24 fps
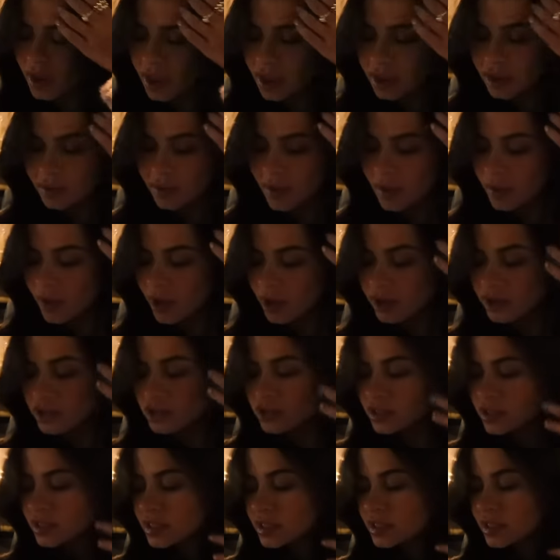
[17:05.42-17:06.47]
I think my body's
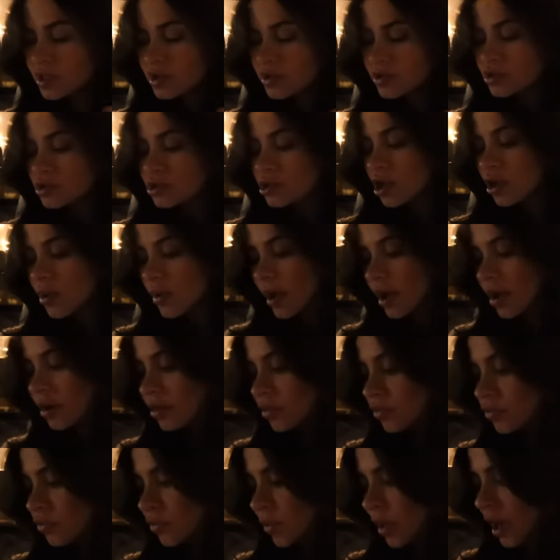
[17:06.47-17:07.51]
just still so out
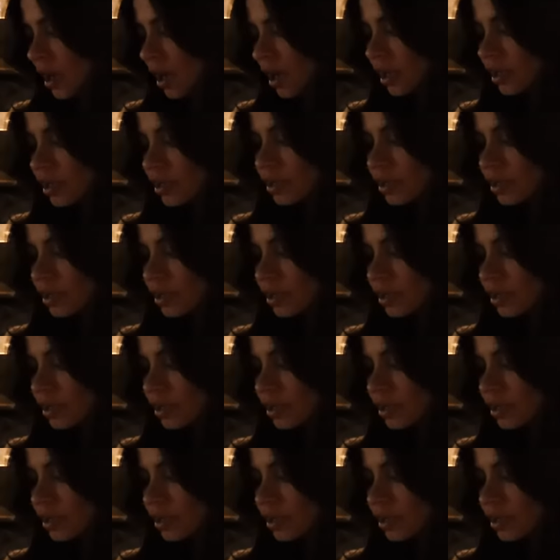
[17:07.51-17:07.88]
of whack.